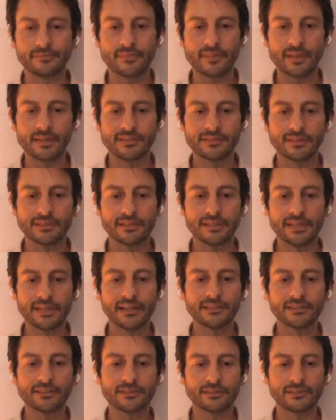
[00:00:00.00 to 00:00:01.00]
He said the
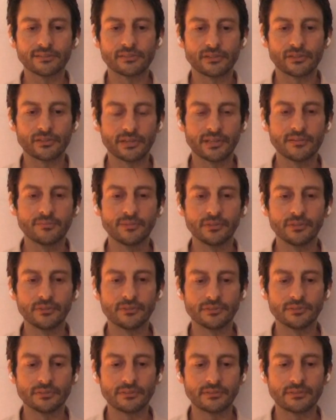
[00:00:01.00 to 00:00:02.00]
answer to him
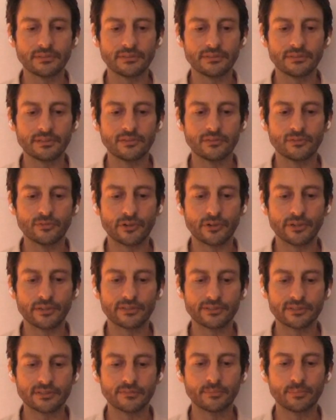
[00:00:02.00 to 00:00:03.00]
is very
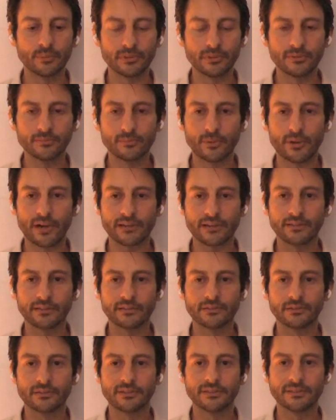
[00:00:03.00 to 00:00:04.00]
simple and
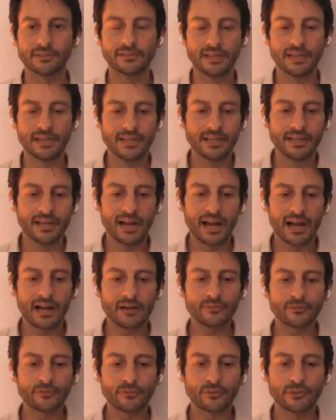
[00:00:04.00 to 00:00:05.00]
practical. He said,
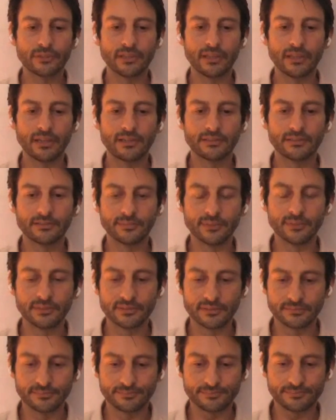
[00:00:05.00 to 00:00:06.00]
after
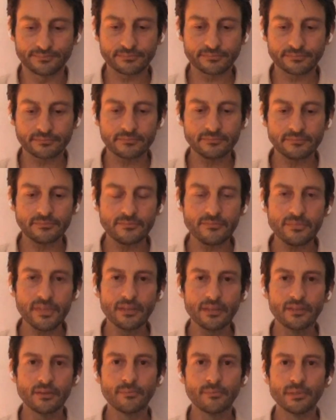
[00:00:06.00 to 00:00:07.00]
enlightenment,
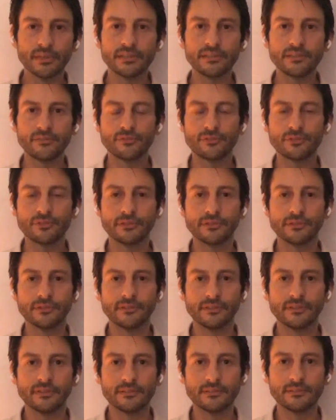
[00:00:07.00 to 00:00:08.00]
the belief
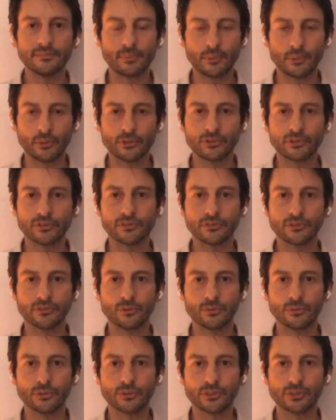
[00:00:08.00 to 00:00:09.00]
in personal
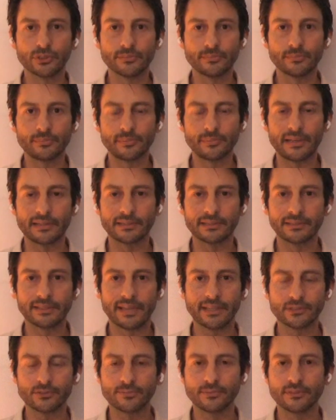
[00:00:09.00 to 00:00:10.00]
doership and
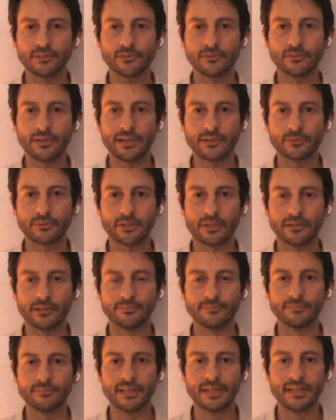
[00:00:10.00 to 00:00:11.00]
attachment to
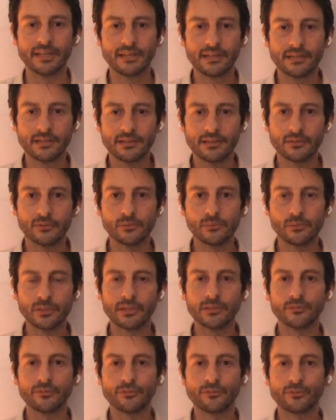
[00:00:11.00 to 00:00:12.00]
outcome will
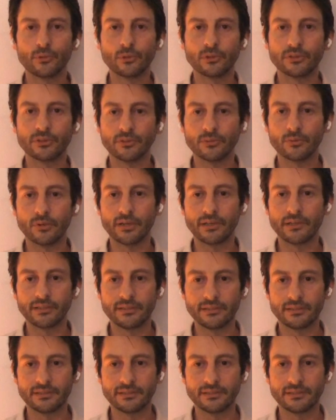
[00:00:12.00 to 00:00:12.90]
have fallen away.